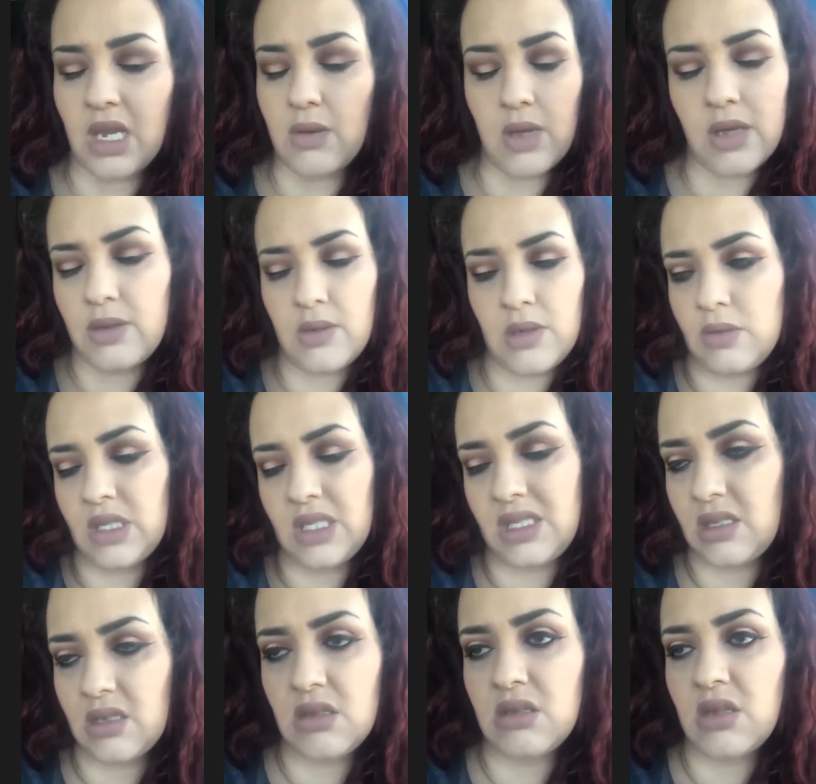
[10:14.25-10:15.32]
It was
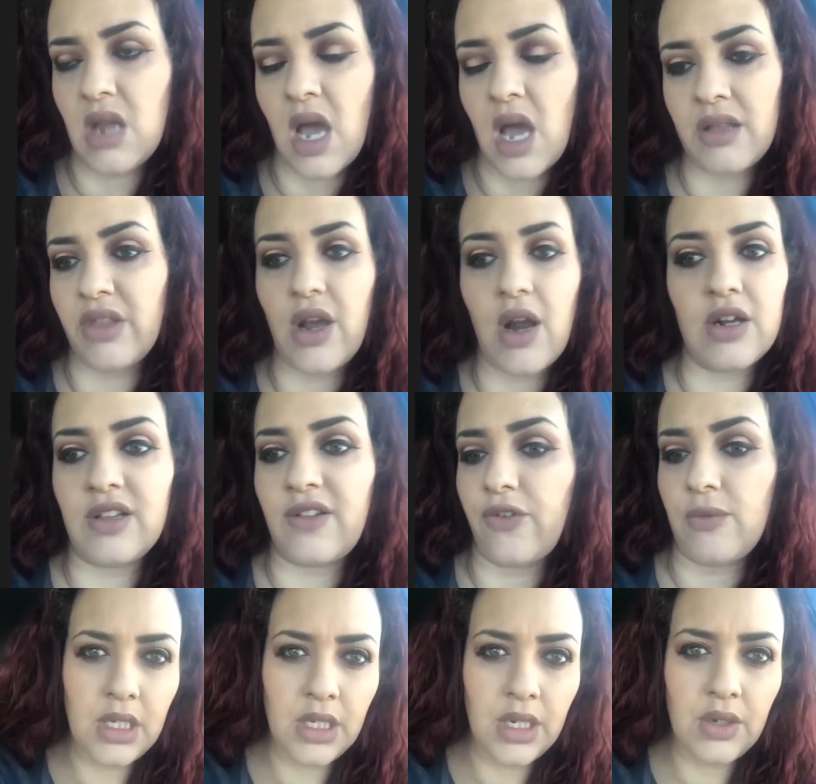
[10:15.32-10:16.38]
not in the cards
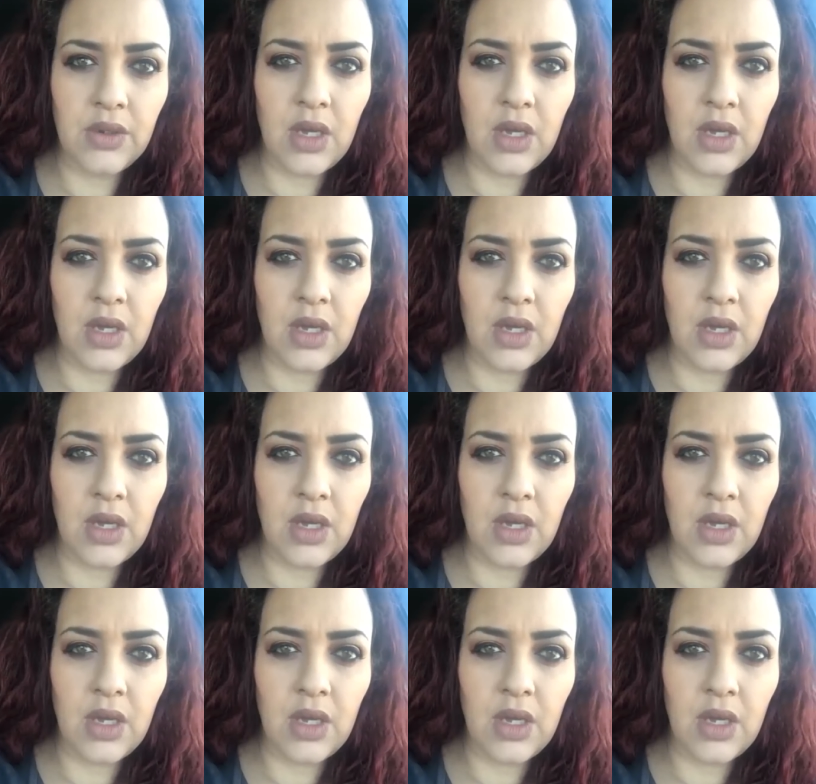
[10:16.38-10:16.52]
for me.